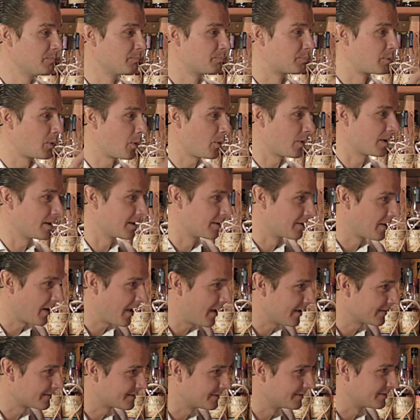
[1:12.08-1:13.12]
broke a
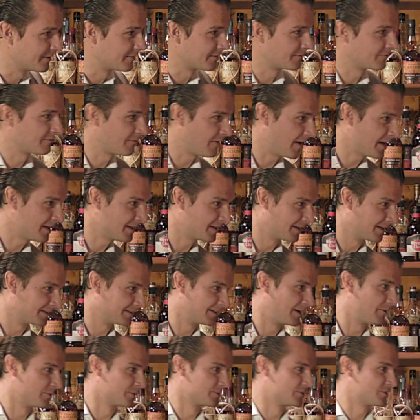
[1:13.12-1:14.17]
glass in the final.
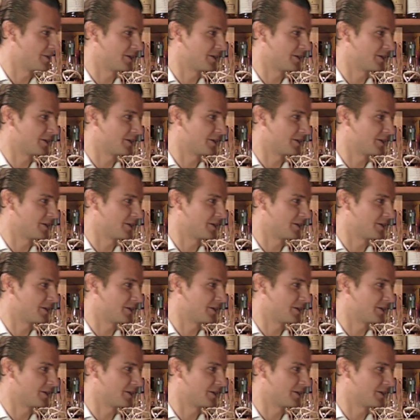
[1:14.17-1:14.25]
I was